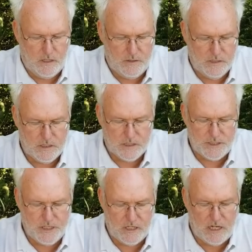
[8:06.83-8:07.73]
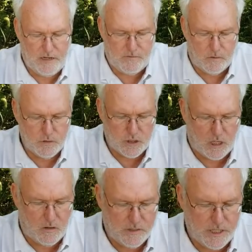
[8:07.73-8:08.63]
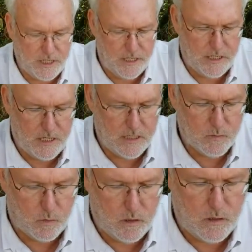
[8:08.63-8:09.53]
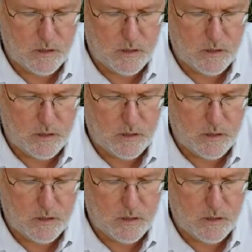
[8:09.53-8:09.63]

This is a year and a half old jaw, and again, it has one,